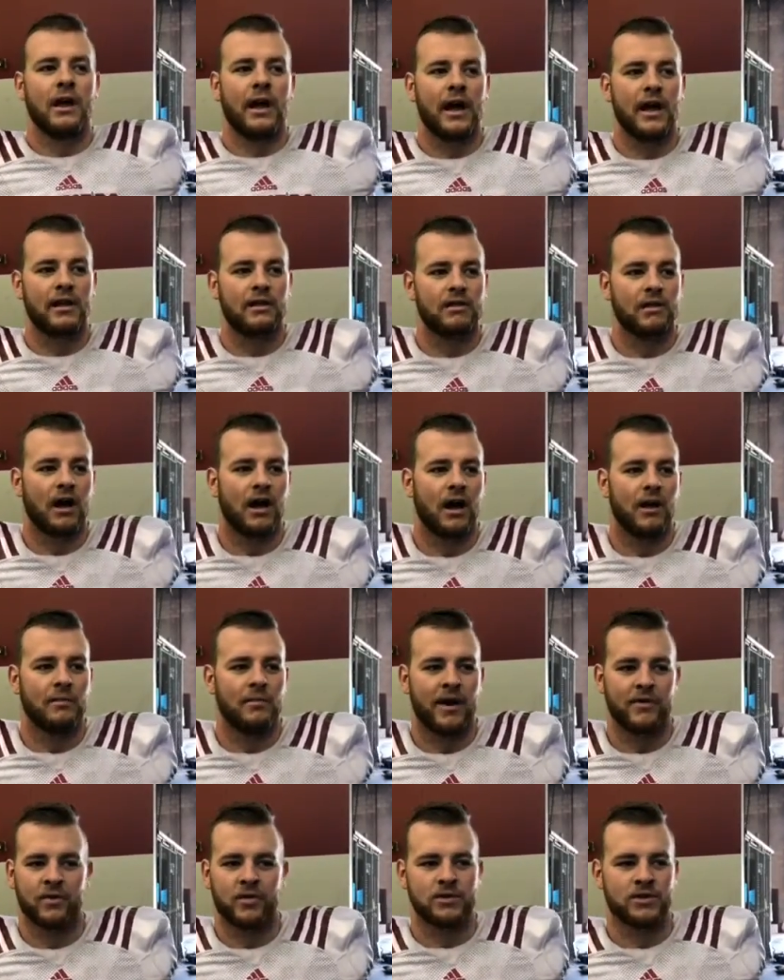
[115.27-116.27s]
and
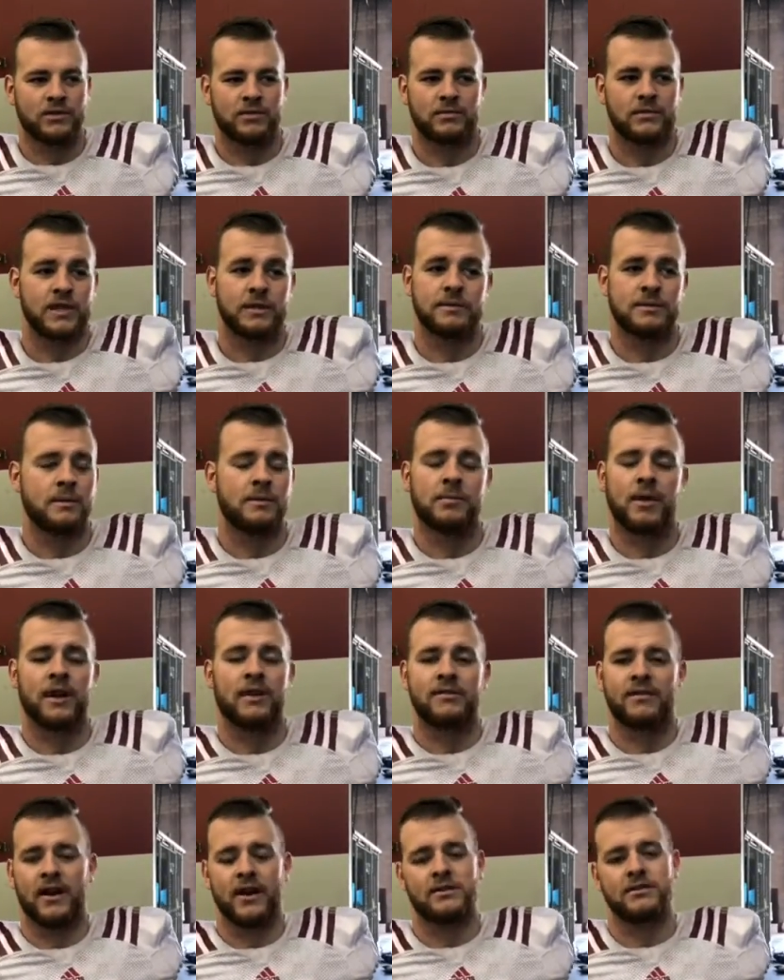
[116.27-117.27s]
um, everyone just seems to be
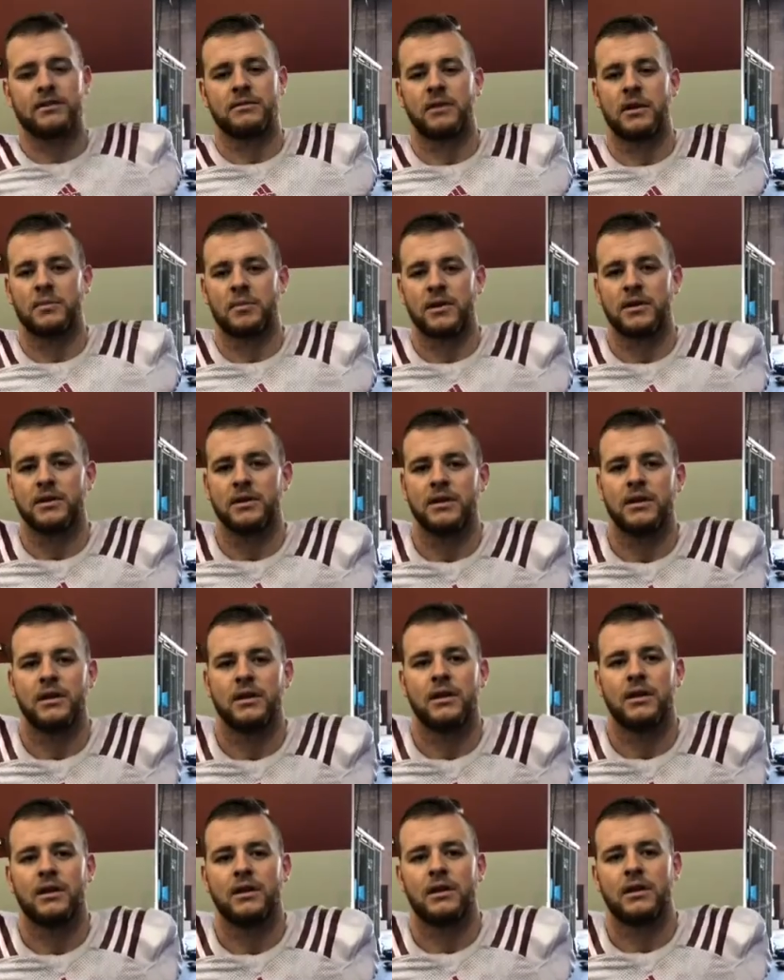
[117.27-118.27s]
playing faster, in my opinion.
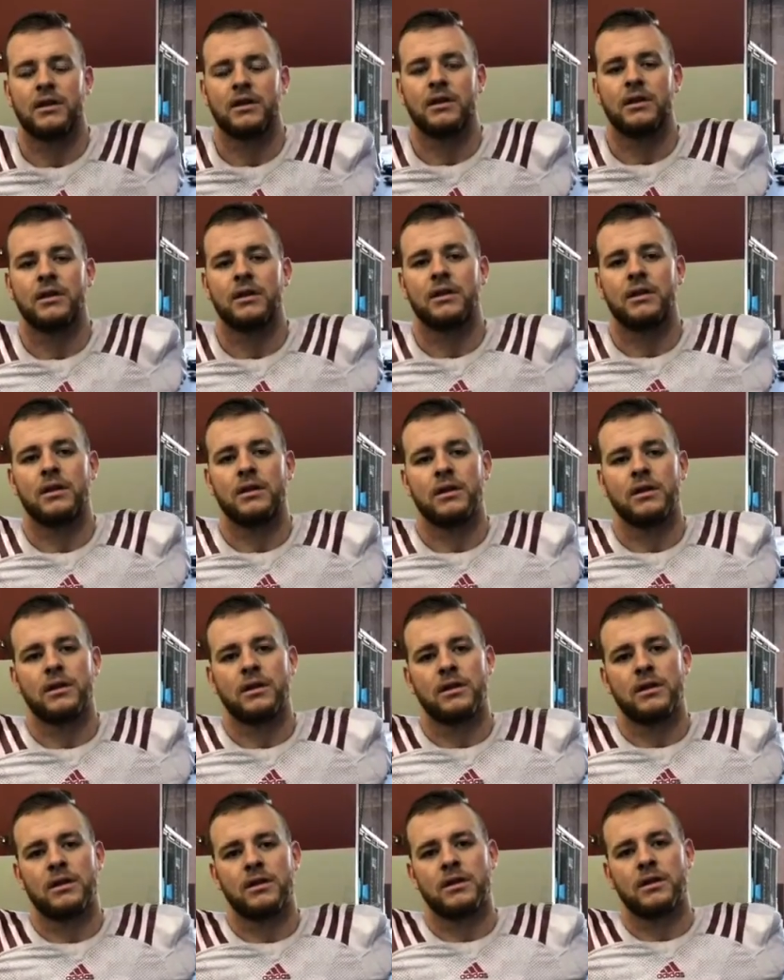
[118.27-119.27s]
Then, what do you think is the
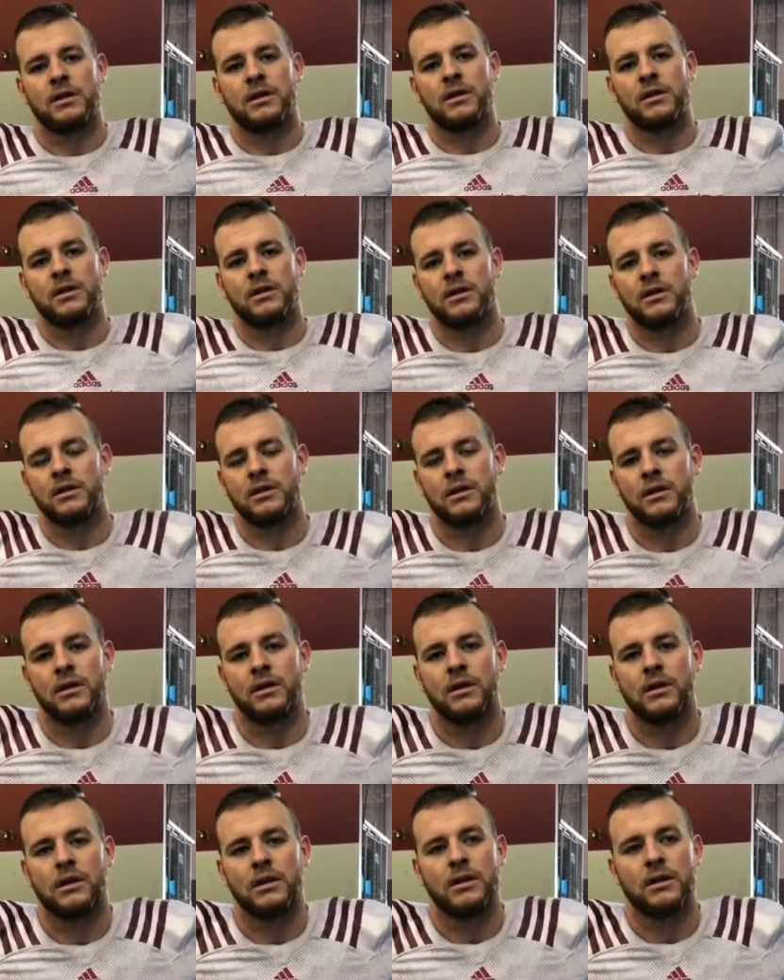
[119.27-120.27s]
ceiling for this year's
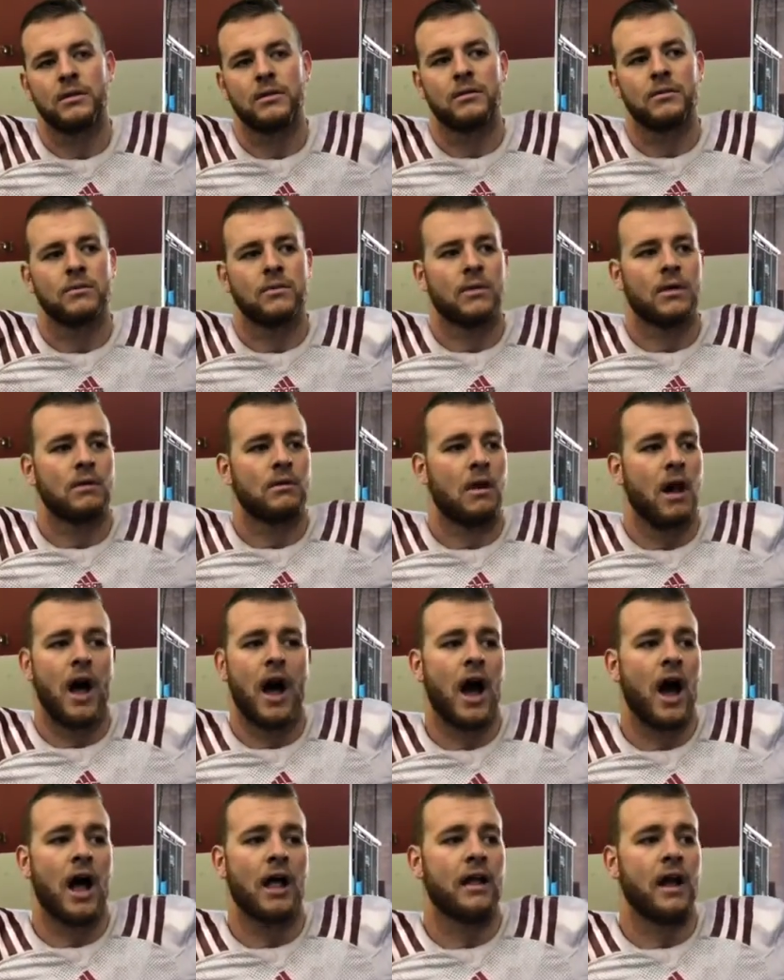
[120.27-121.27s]
team?
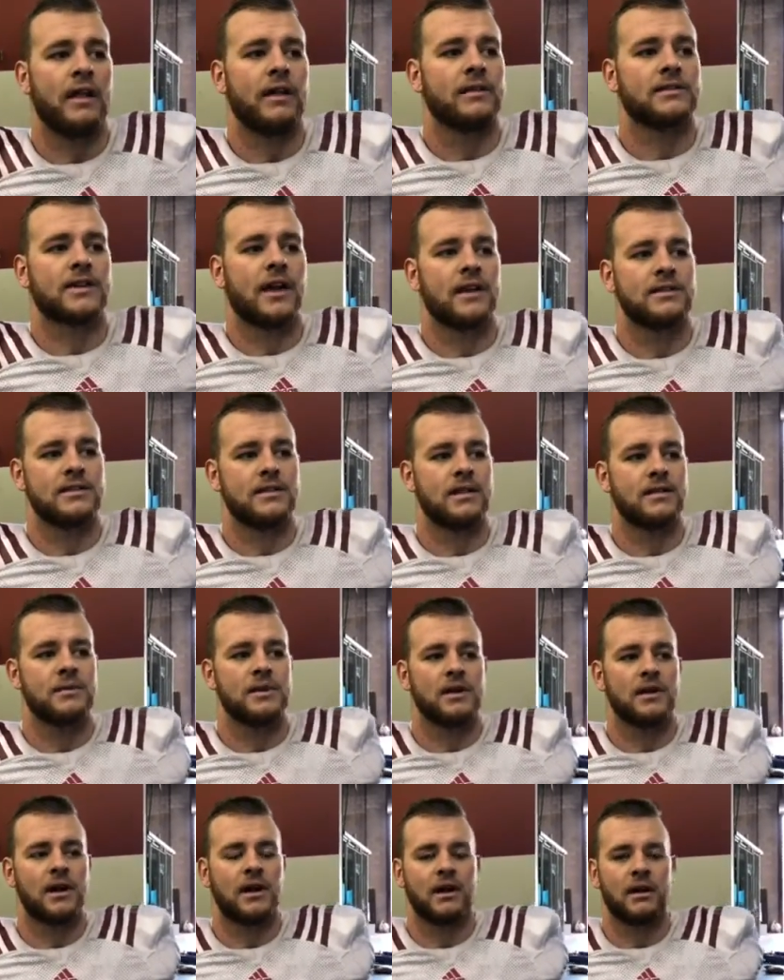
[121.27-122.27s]
I, I think sky's the
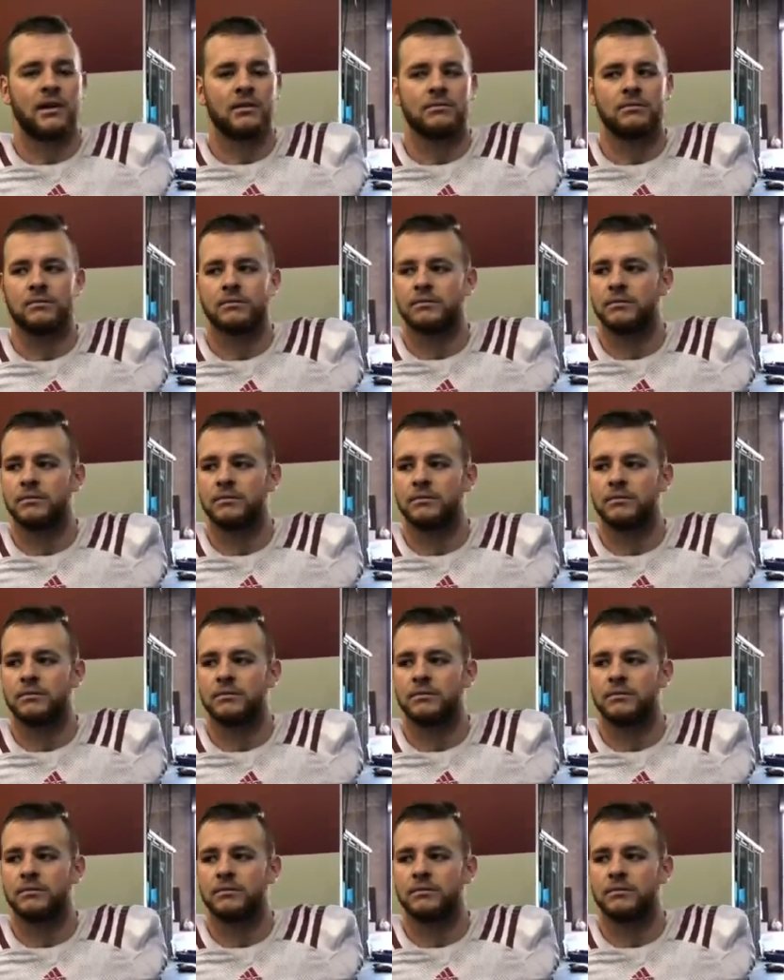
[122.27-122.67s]
limit. Um,